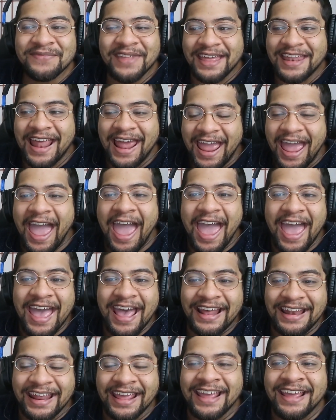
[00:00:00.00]
And I
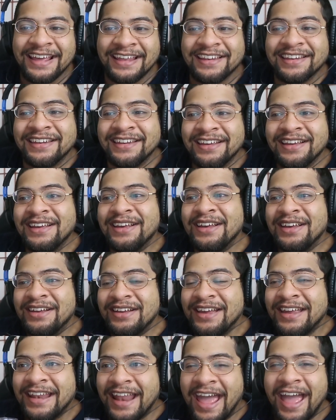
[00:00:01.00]
add in
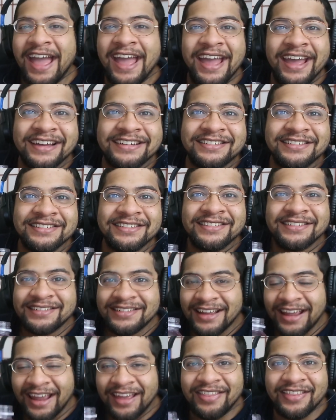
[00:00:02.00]
an egg
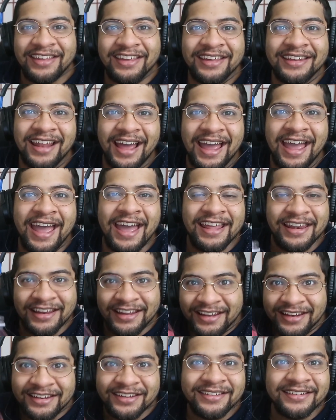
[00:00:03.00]
and then I add
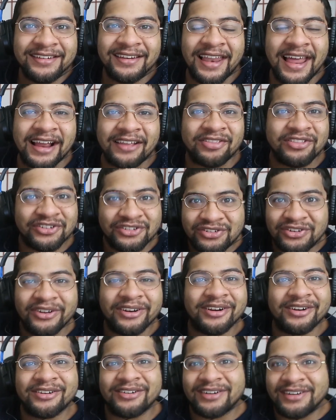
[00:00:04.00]
in like the
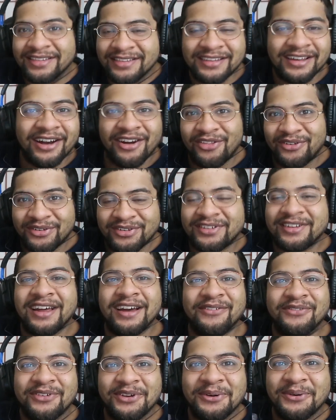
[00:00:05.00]
sugar and the other
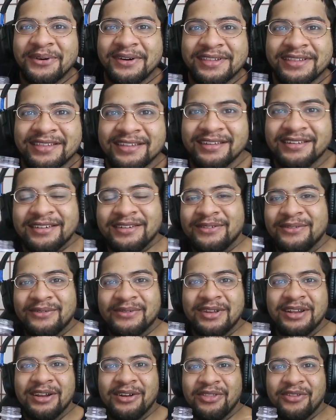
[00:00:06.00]
stuff to it, the
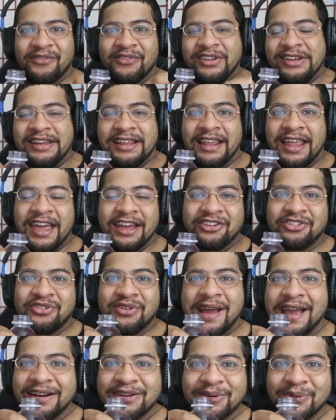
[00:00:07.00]
you know, the vanilla
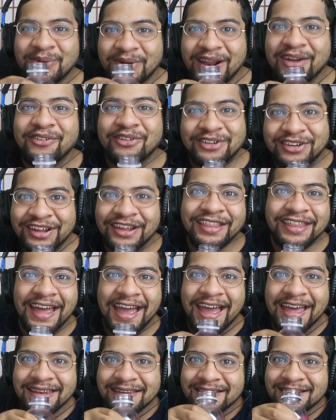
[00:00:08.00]
extract or whatever to
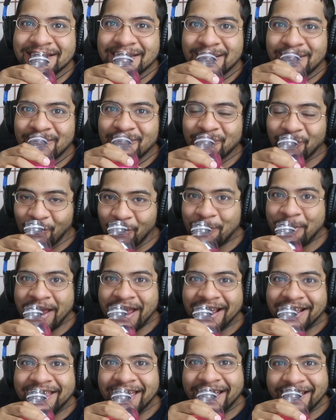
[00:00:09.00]
that for
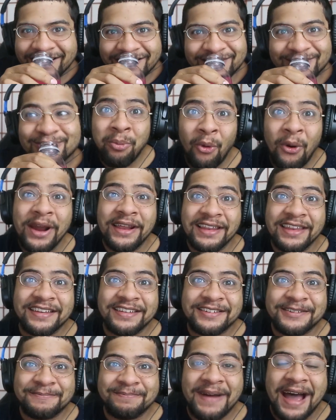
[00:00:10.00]
pancakes.
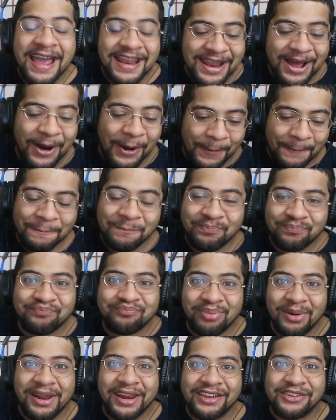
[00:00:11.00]
Pointless, I know,
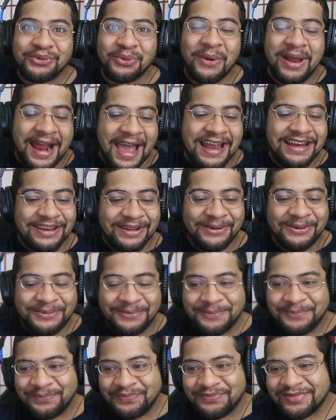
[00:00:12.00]
but it's what I do.
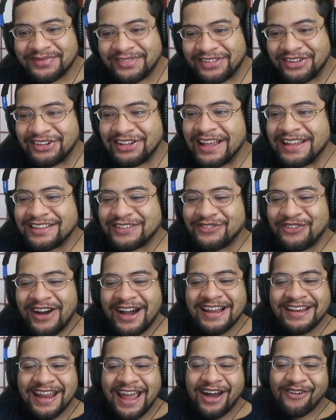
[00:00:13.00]
So let's
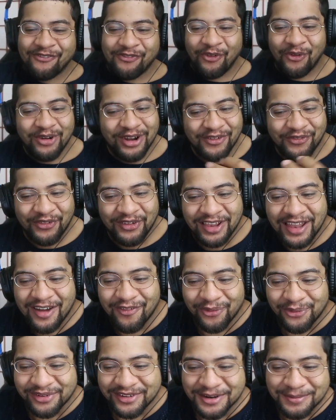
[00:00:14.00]
find out four different
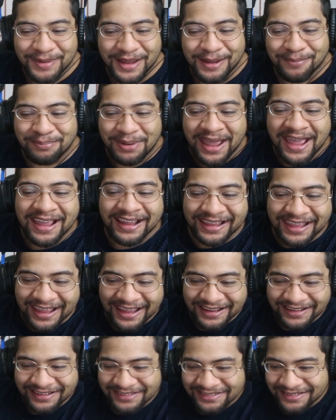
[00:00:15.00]
levels to make
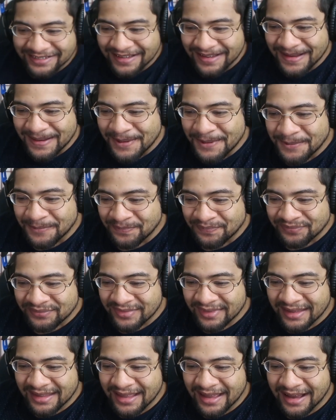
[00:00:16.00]
pancakes.
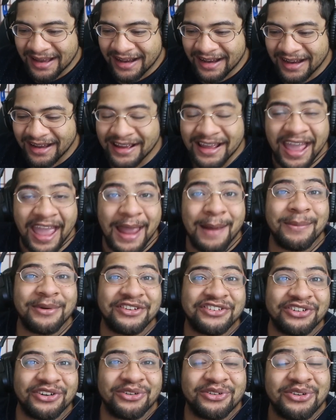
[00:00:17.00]
Uh,
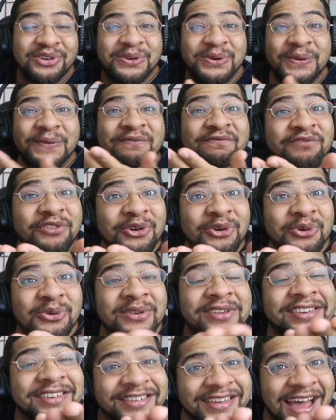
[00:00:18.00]
amateur to
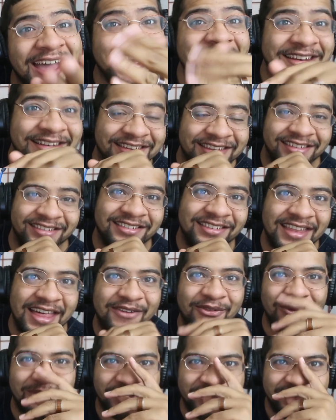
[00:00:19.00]
food scientist
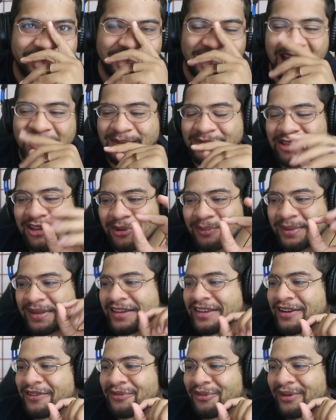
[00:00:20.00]
level this time, a little
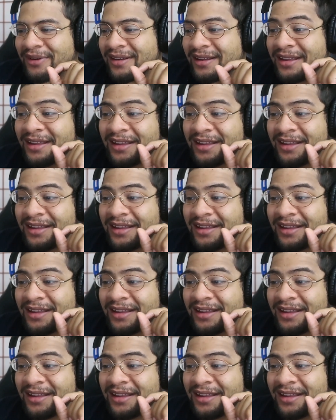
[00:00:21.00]
bit different.